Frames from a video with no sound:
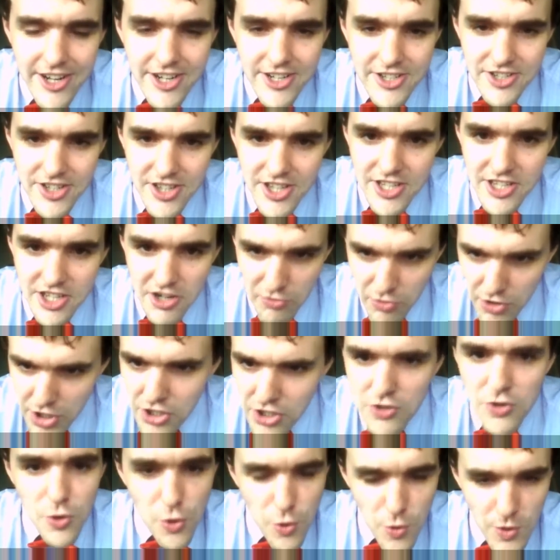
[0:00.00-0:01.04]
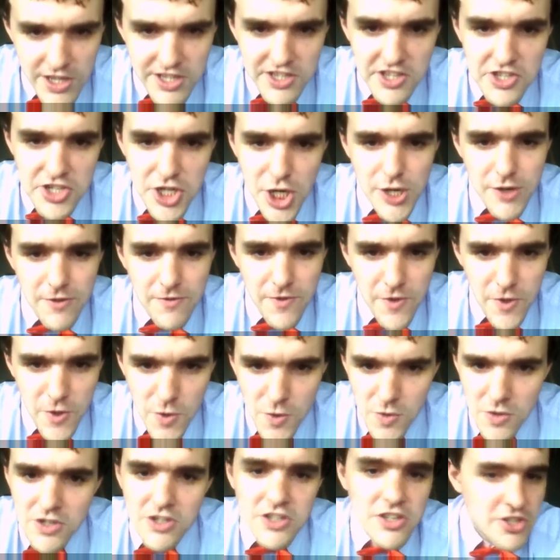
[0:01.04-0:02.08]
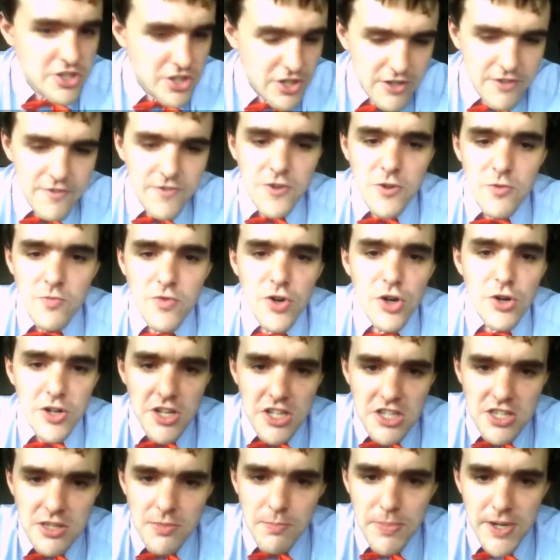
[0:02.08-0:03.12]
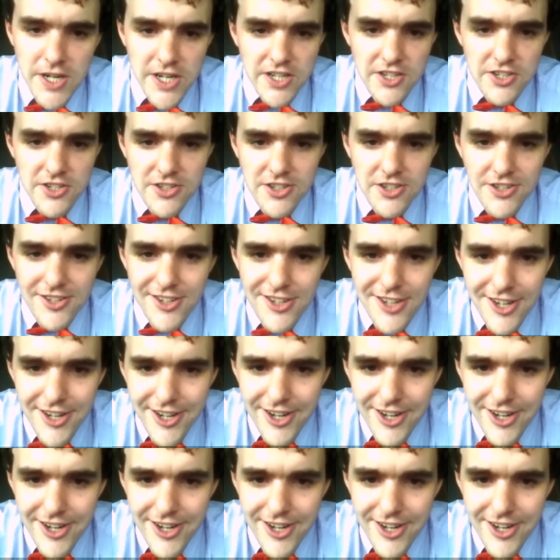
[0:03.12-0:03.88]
So they said, right, you call in the Typhoon rockets the bastard,